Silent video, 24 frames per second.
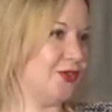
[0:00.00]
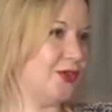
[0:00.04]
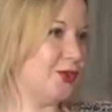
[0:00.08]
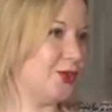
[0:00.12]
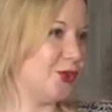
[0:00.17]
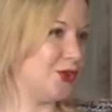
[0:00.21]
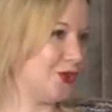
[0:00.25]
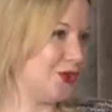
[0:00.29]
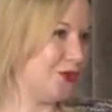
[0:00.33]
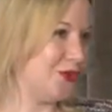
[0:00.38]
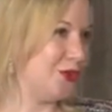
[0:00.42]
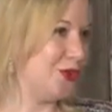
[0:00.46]

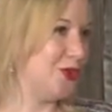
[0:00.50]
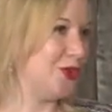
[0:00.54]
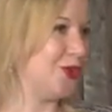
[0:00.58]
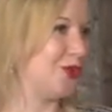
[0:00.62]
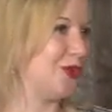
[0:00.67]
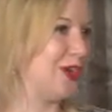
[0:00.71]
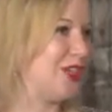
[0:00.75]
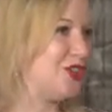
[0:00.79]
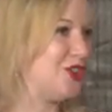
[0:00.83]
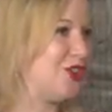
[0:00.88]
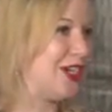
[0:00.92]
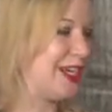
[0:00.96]
those of you that
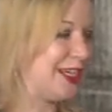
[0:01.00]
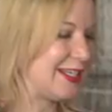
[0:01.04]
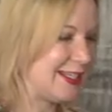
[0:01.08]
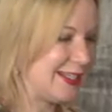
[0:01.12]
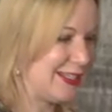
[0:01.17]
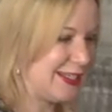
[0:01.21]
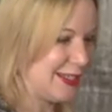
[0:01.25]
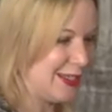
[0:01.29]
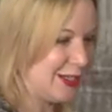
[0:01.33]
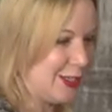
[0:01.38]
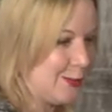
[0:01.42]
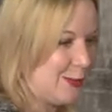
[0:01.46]
are
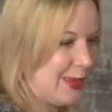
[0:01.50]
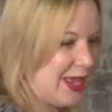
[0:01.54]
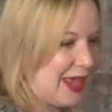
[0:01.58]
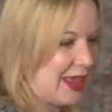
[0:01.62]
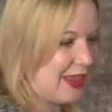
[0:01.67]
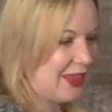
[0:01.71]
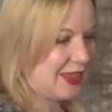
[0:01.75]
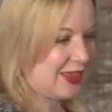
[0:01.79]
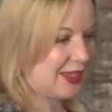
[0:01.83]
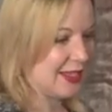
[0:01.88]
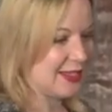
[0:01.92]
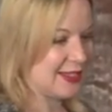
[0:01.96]
interested in the
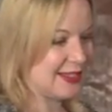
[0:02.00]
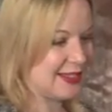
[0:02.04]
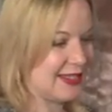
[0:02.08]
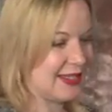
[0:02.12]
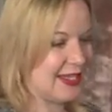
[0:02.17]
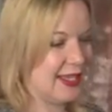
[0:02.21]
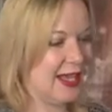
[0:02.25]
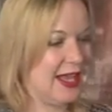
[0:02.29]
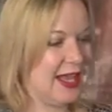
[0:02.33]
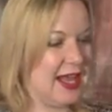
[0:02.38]
methods.